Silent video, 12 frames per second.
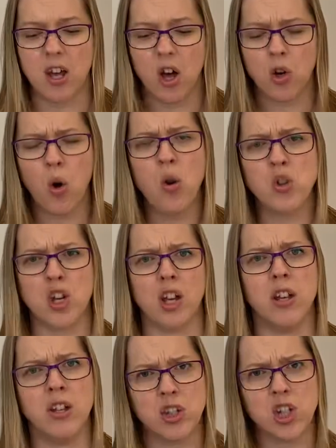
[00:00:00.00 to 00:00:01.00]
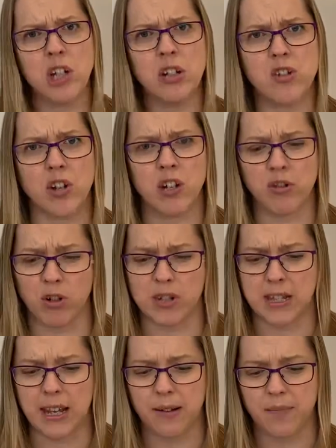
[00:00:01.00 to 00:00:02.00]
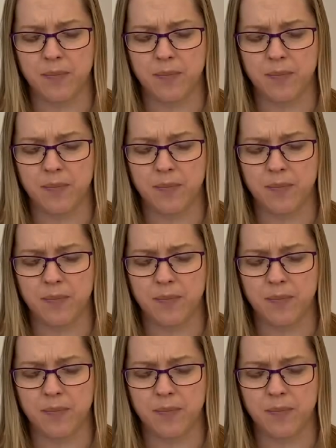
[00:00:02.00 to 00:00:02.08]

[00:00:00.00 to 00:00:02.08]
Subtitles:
"Caution, children crossing,"